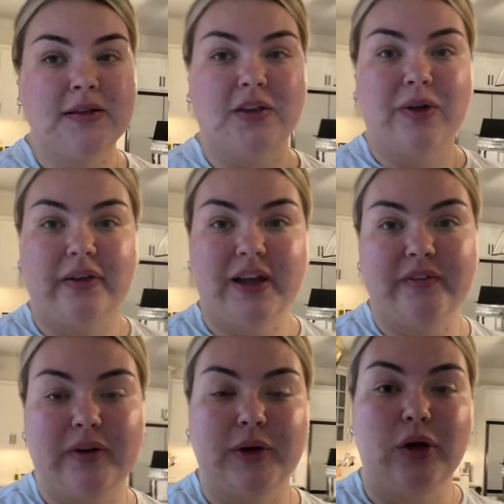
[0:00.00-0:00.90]
Since we're having
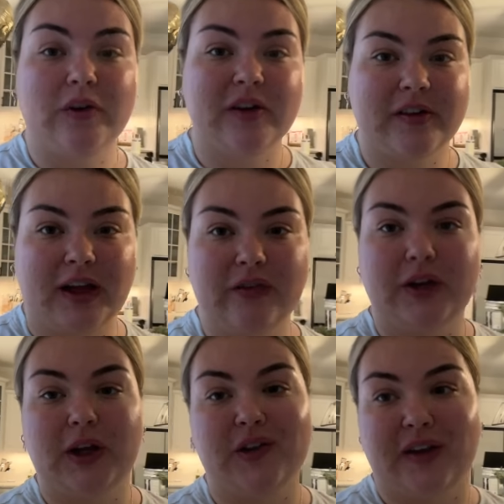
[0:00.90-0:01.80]
everyone over tonight for
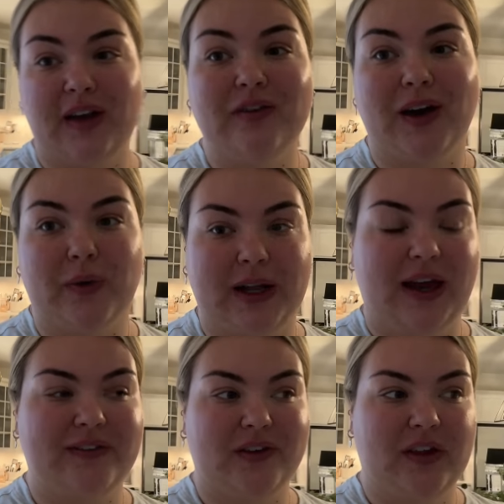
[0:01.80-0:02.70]
New Year's Eve, I wanna
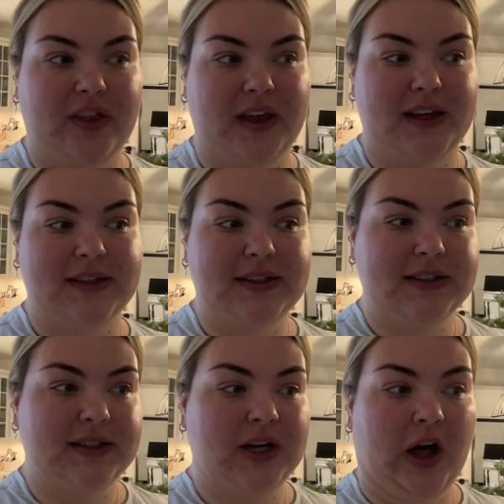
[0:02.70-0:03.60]
have everything
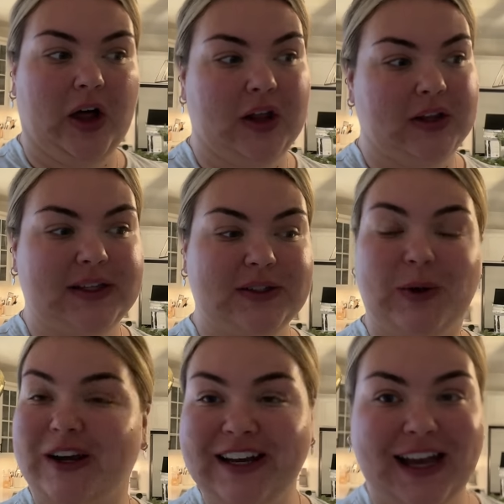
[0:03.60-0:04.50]
all
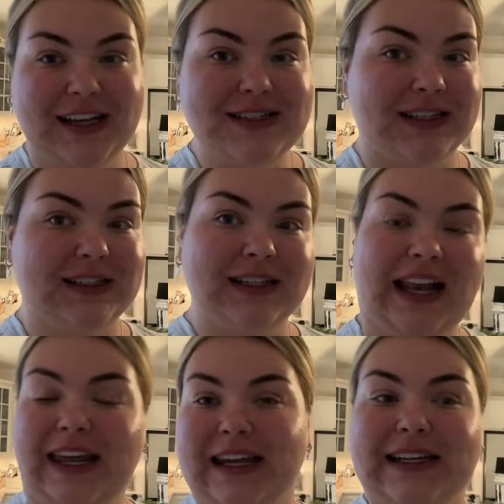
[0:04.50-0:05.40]
organized and
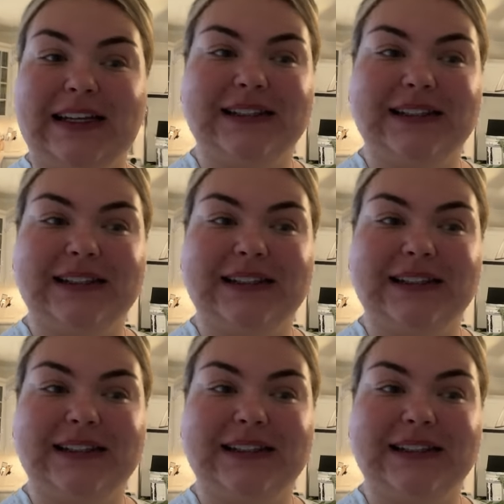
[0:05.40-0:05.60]
clean.